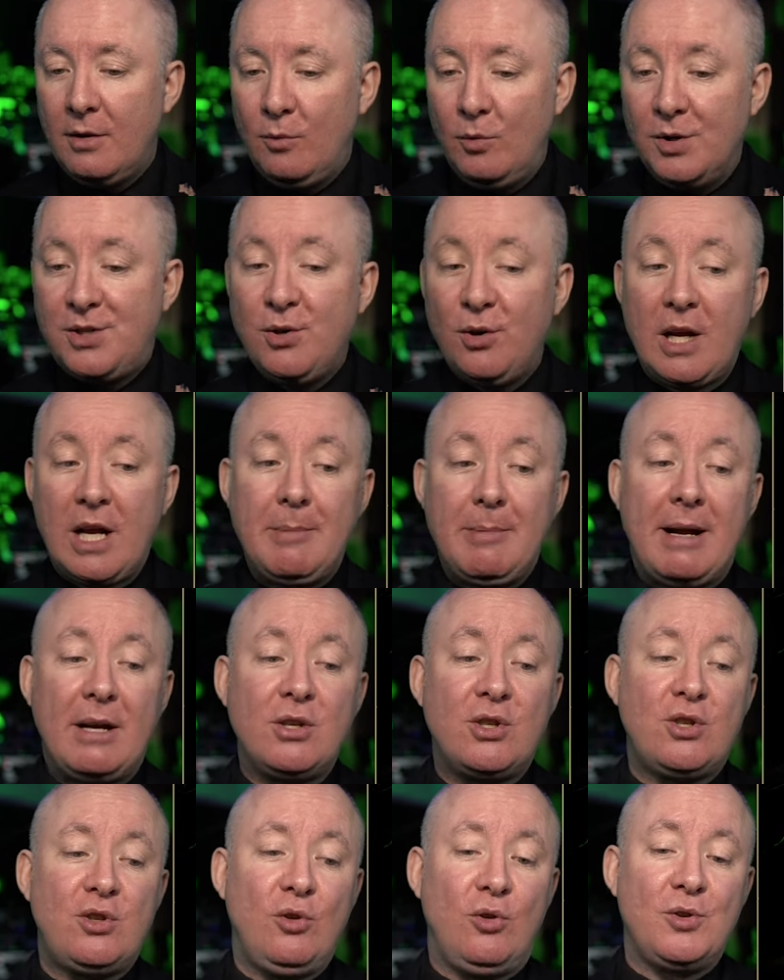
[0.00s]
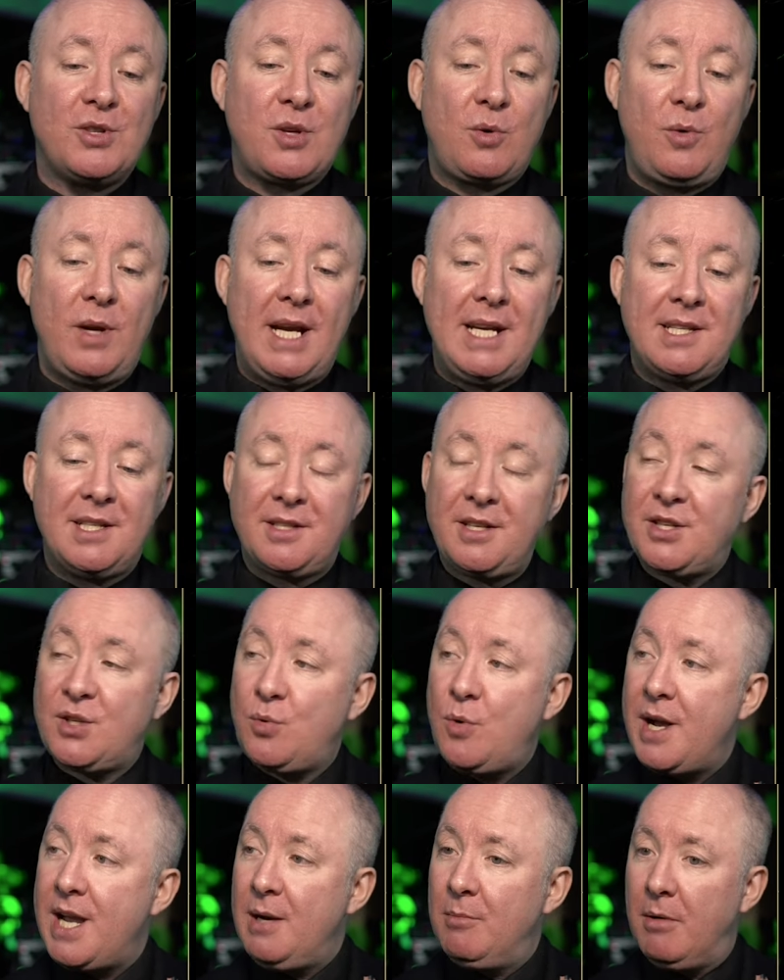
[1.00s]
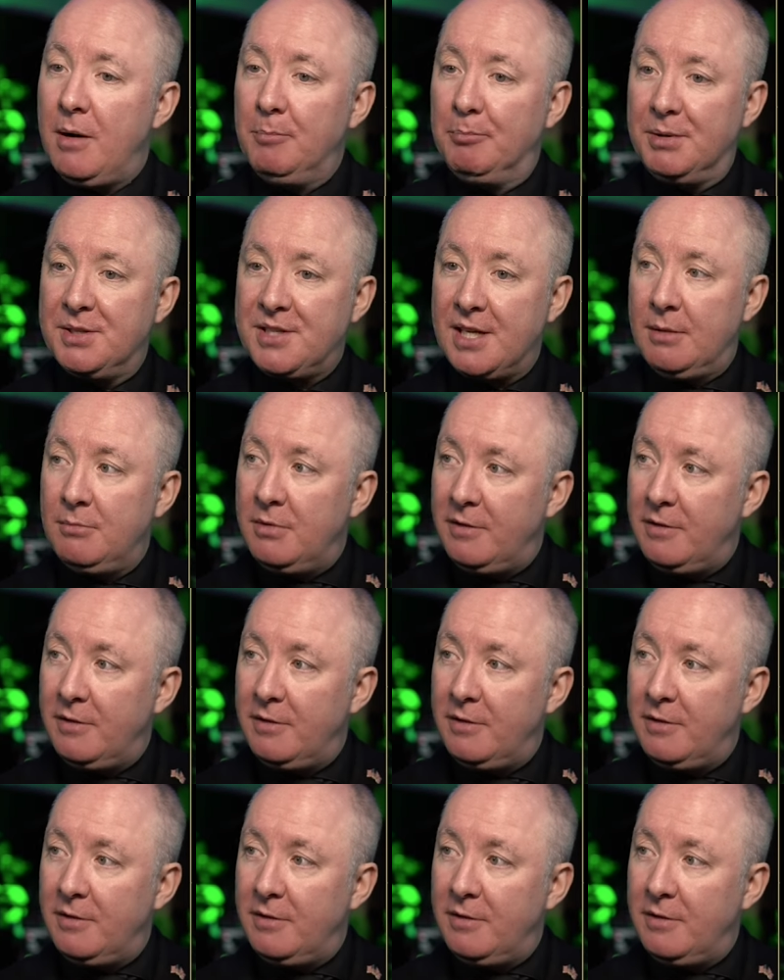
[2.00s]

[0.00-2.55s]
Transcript: We're talking about short squeezes at 21%